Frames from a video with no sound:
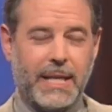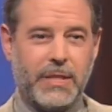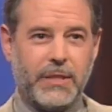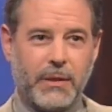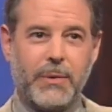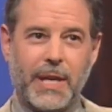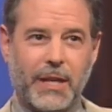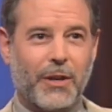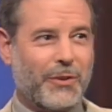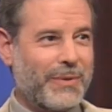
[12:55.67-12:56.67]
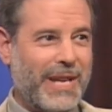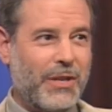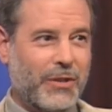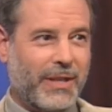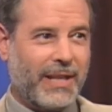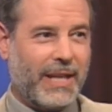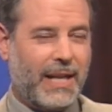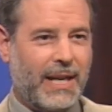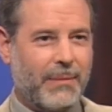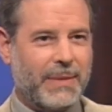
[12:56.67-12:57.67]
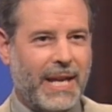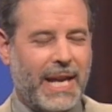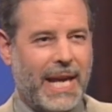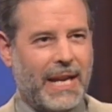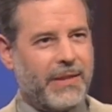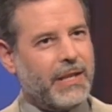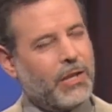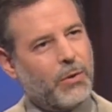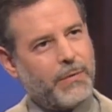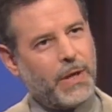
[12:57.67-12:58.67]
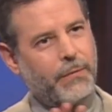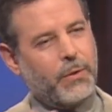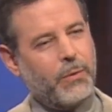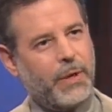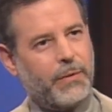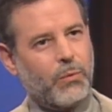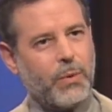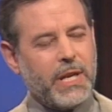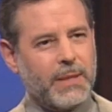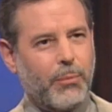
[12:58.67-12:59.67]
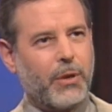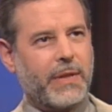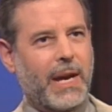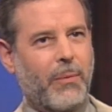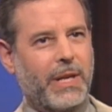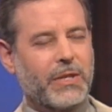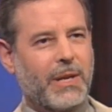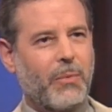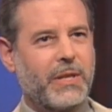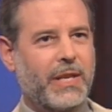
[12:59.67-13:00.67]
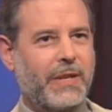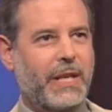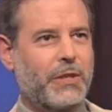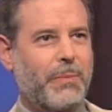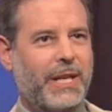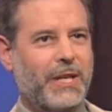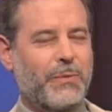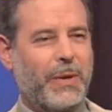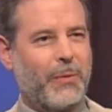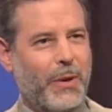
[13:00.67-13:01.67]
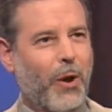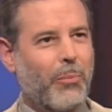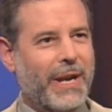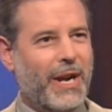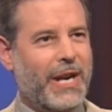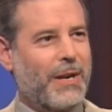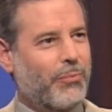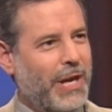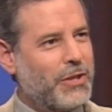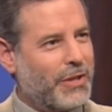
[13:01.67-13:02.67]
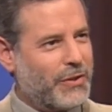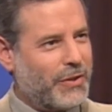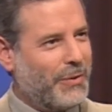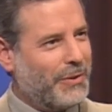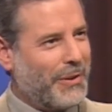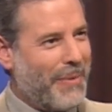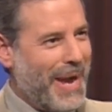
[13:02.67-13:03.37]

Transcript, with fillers: I, disagree with that characterization. Um, and I think, you know, if, if, you, if you read the book that way, in some ways, I think it's because we, we all bring our kind of prejudice to, to the